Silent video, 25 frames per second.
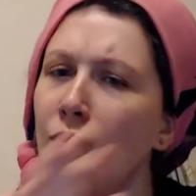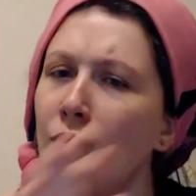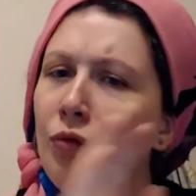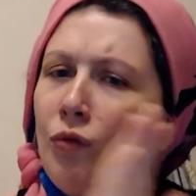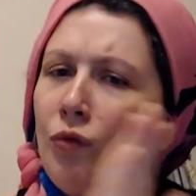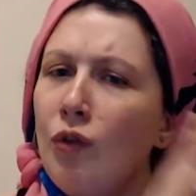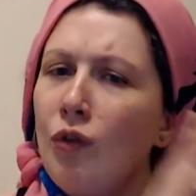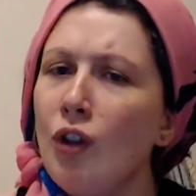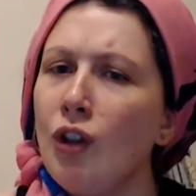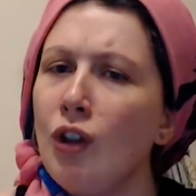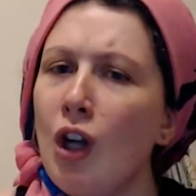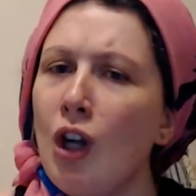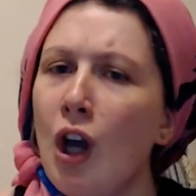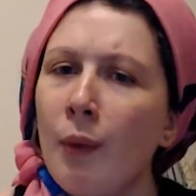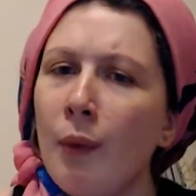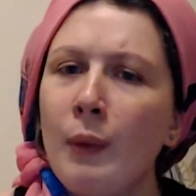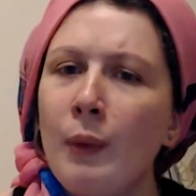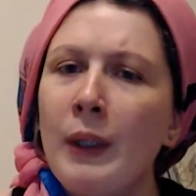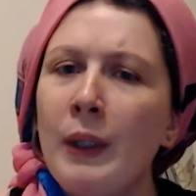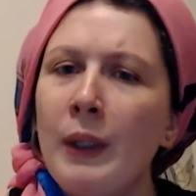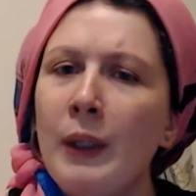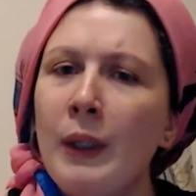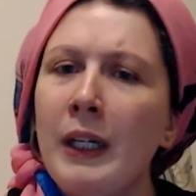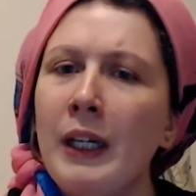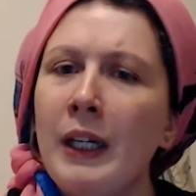no, we're
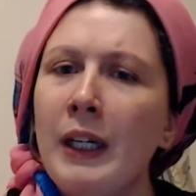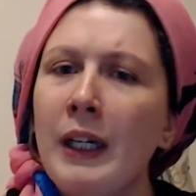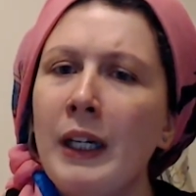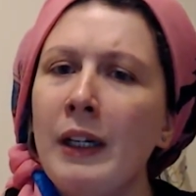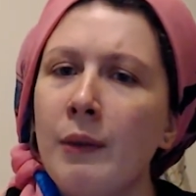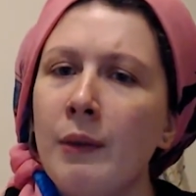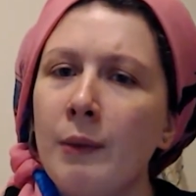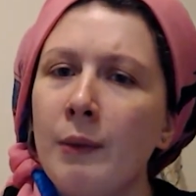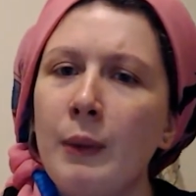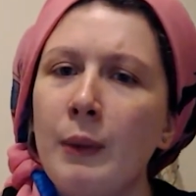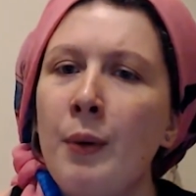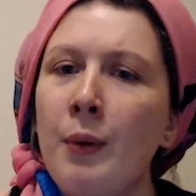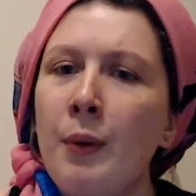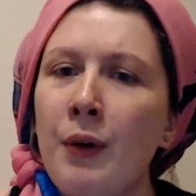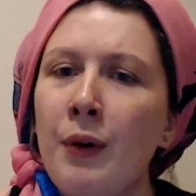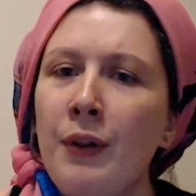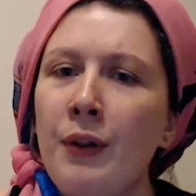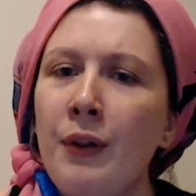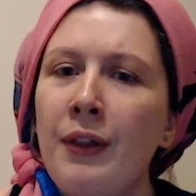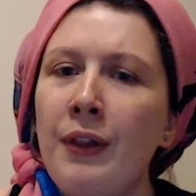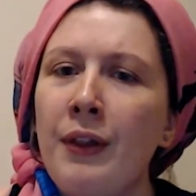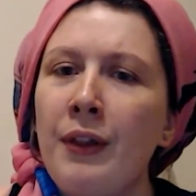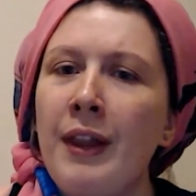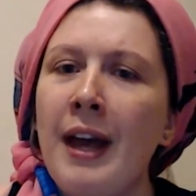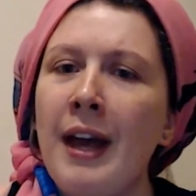gonna put that in
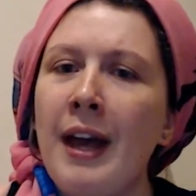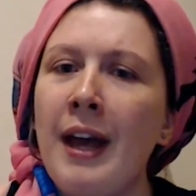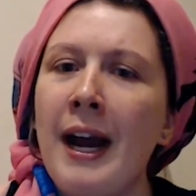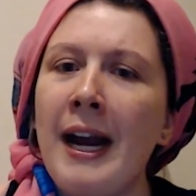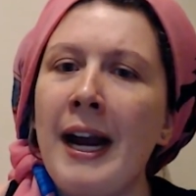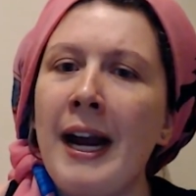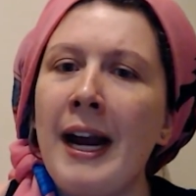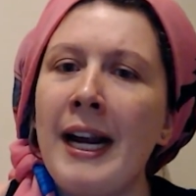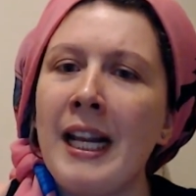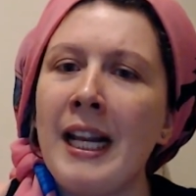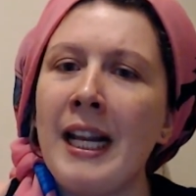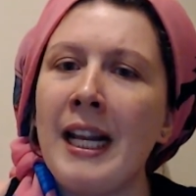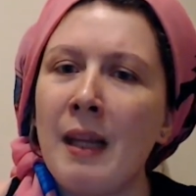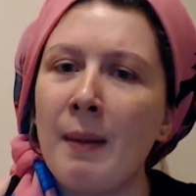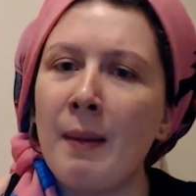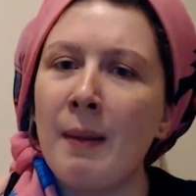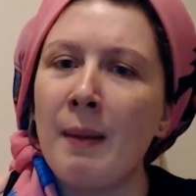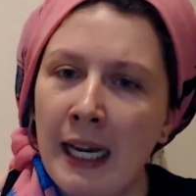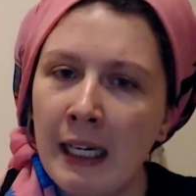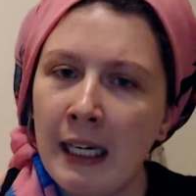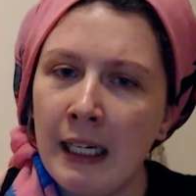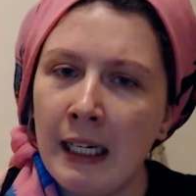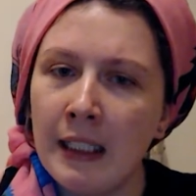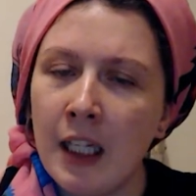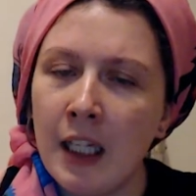the bin,
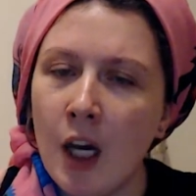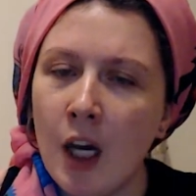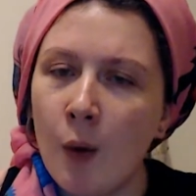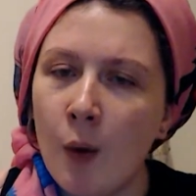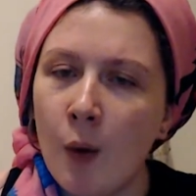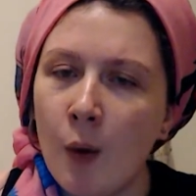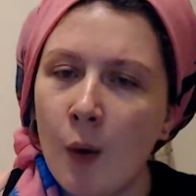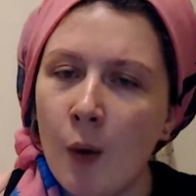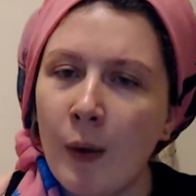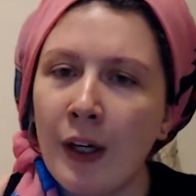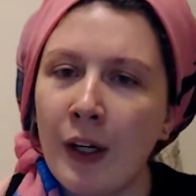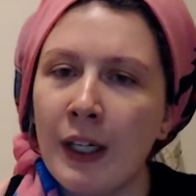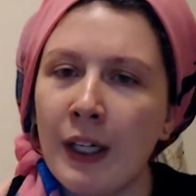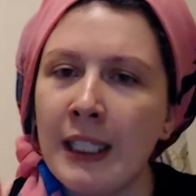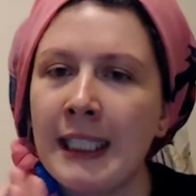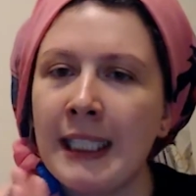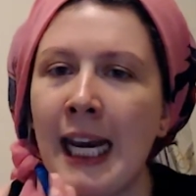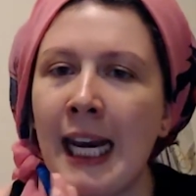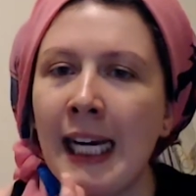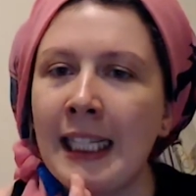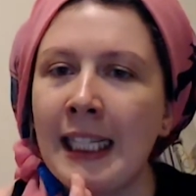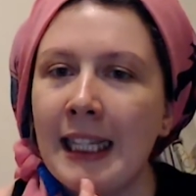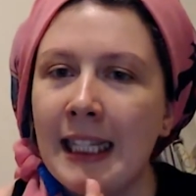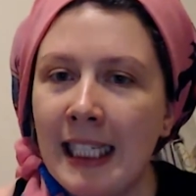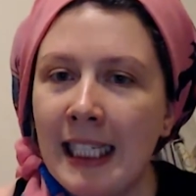and we're going to say
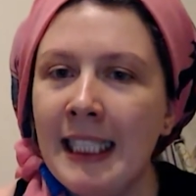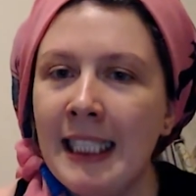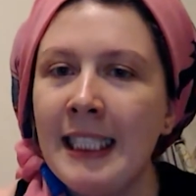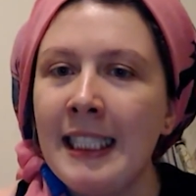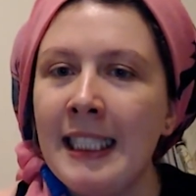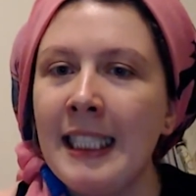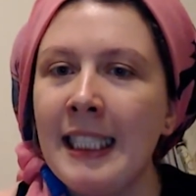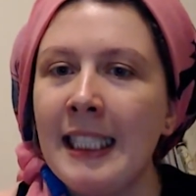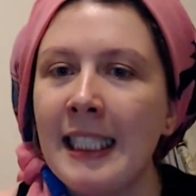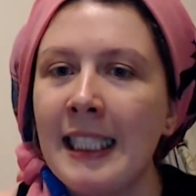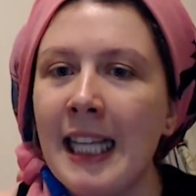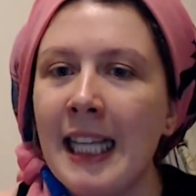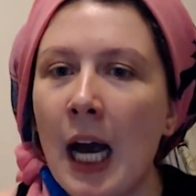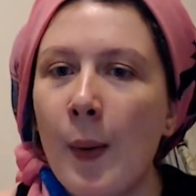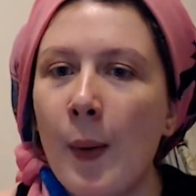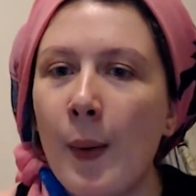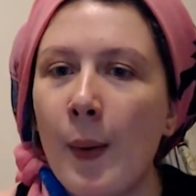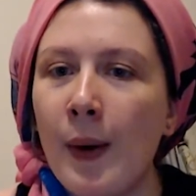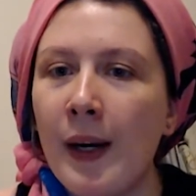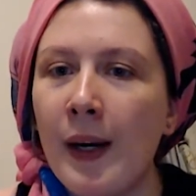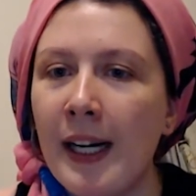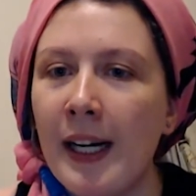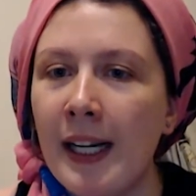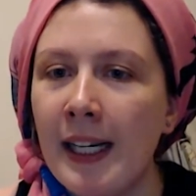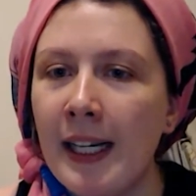that this is how it
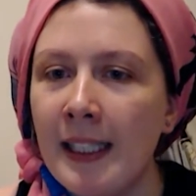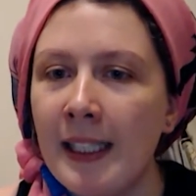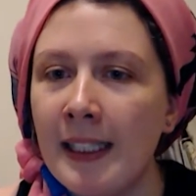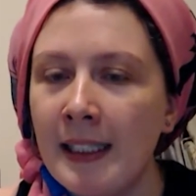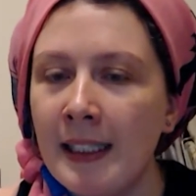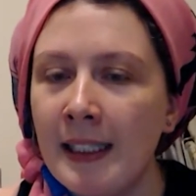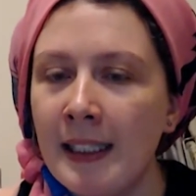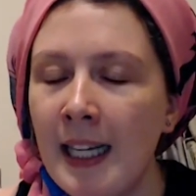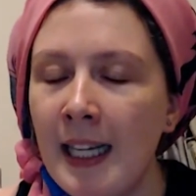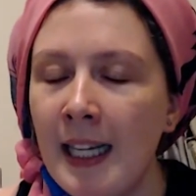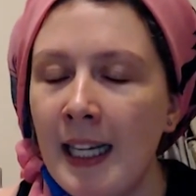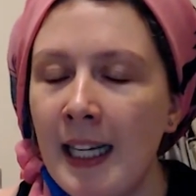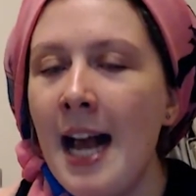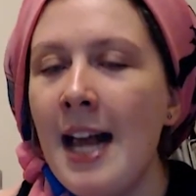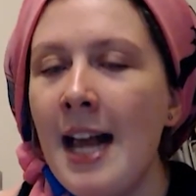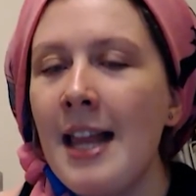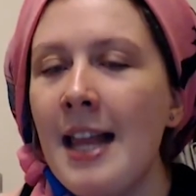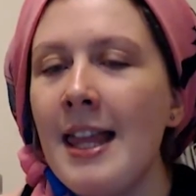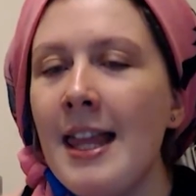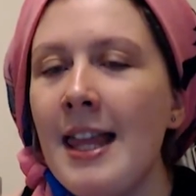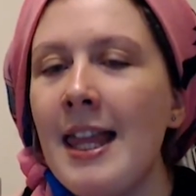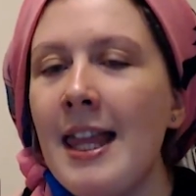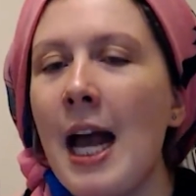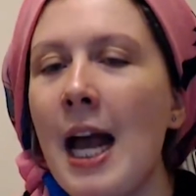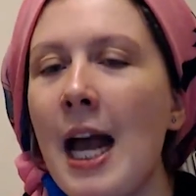is. Now,
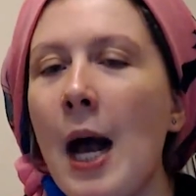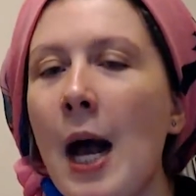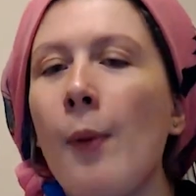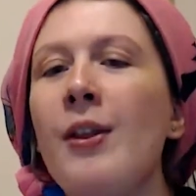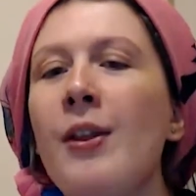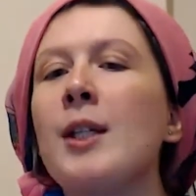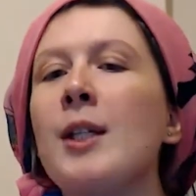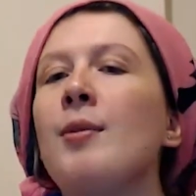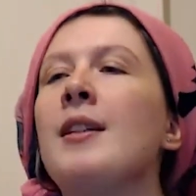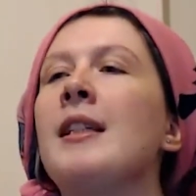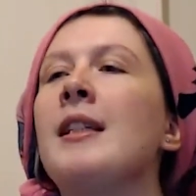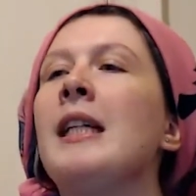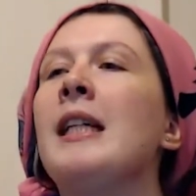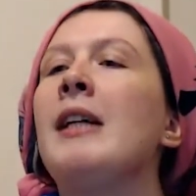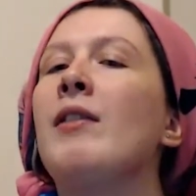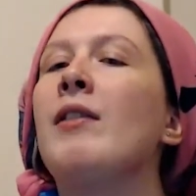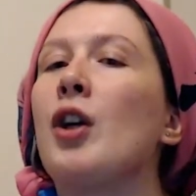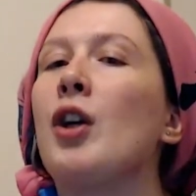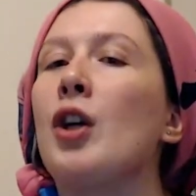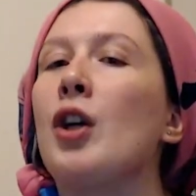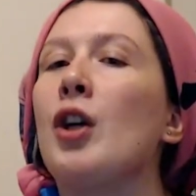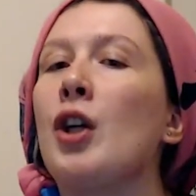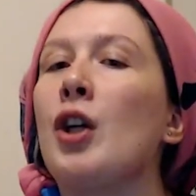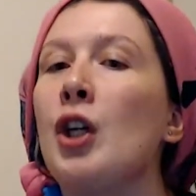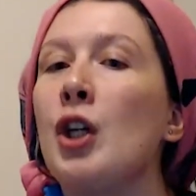this received a
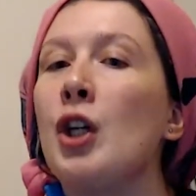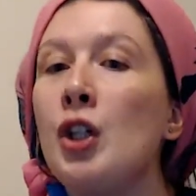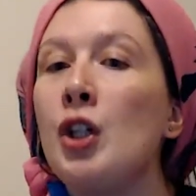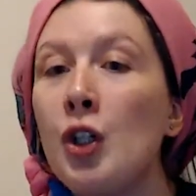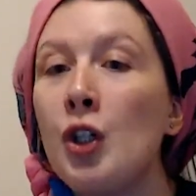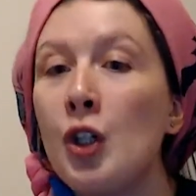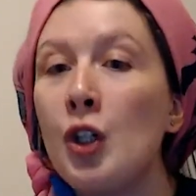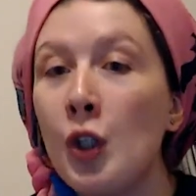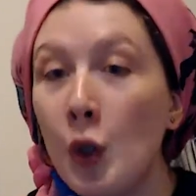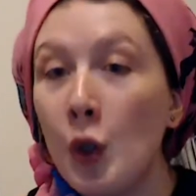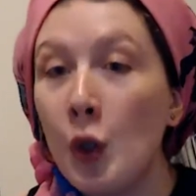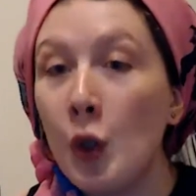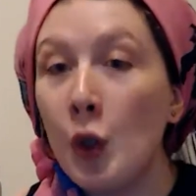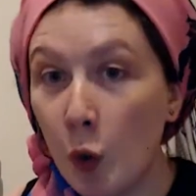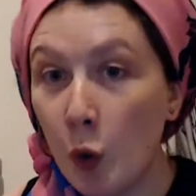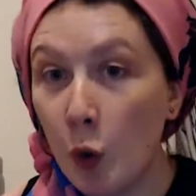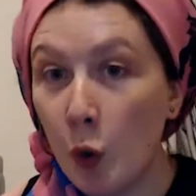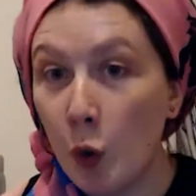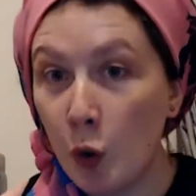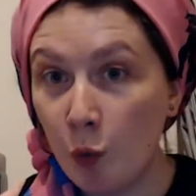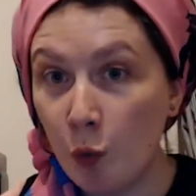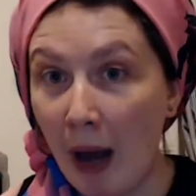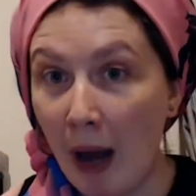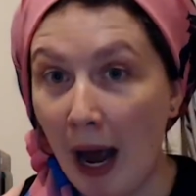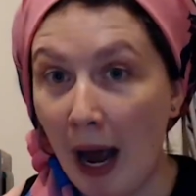huge
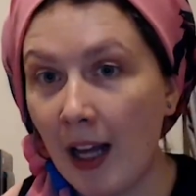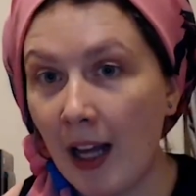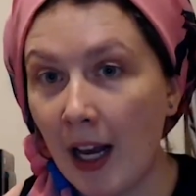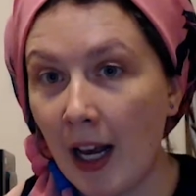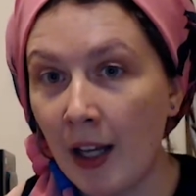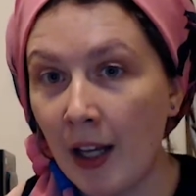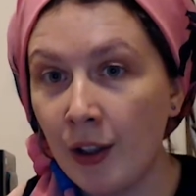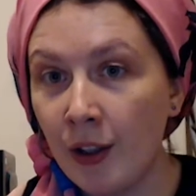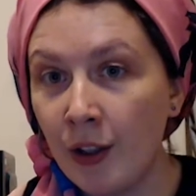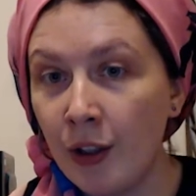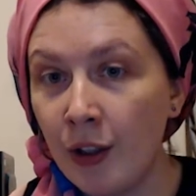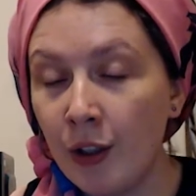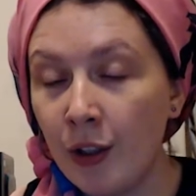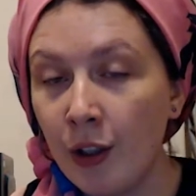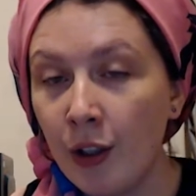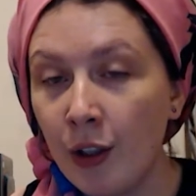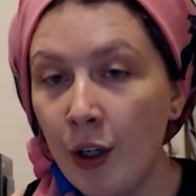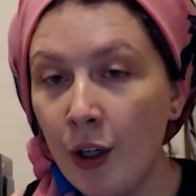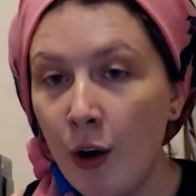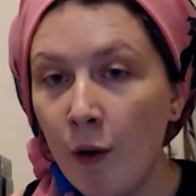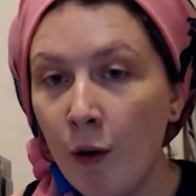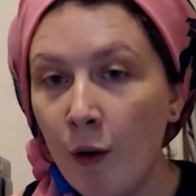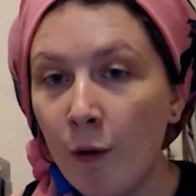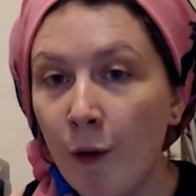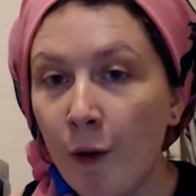backlash
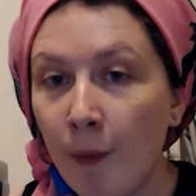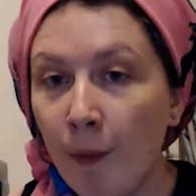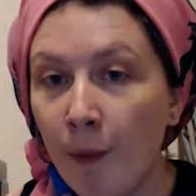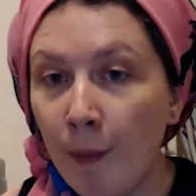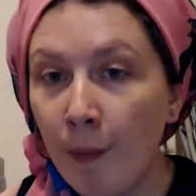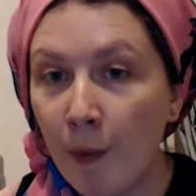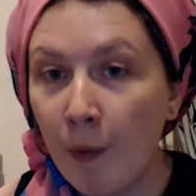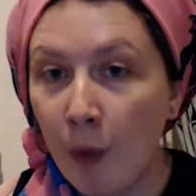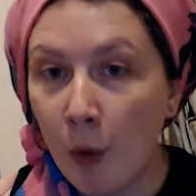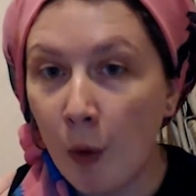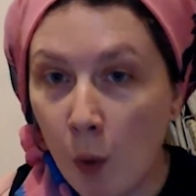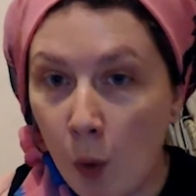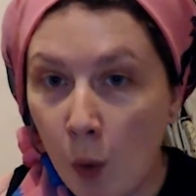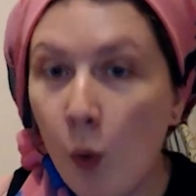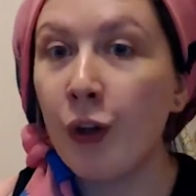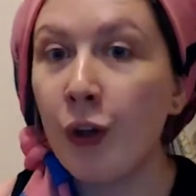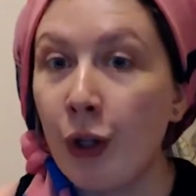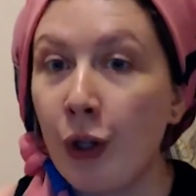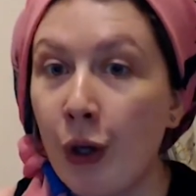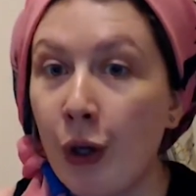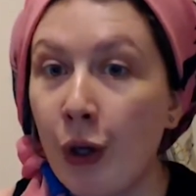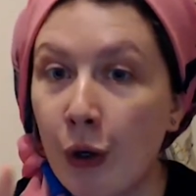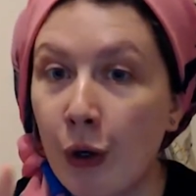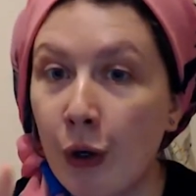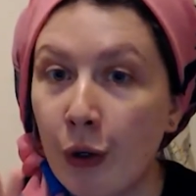from the
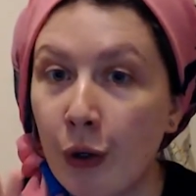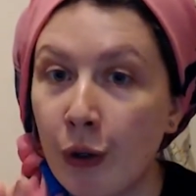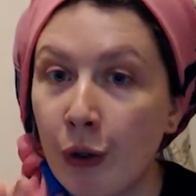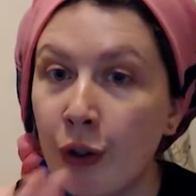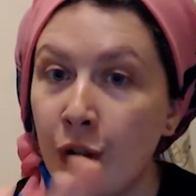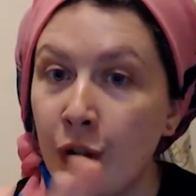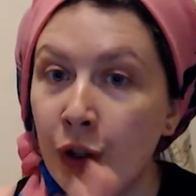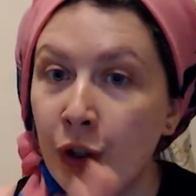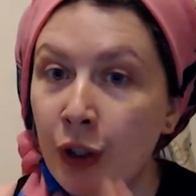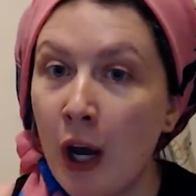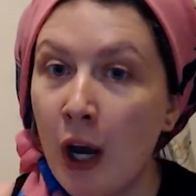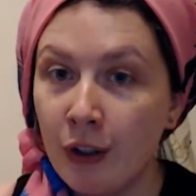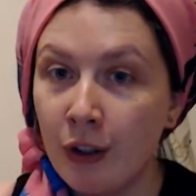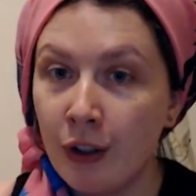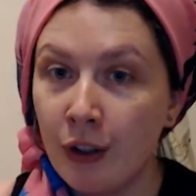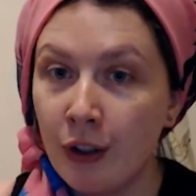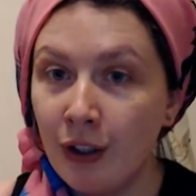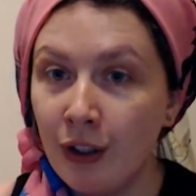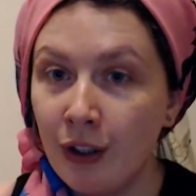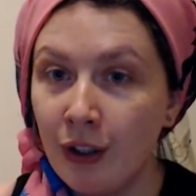Orthodox Church,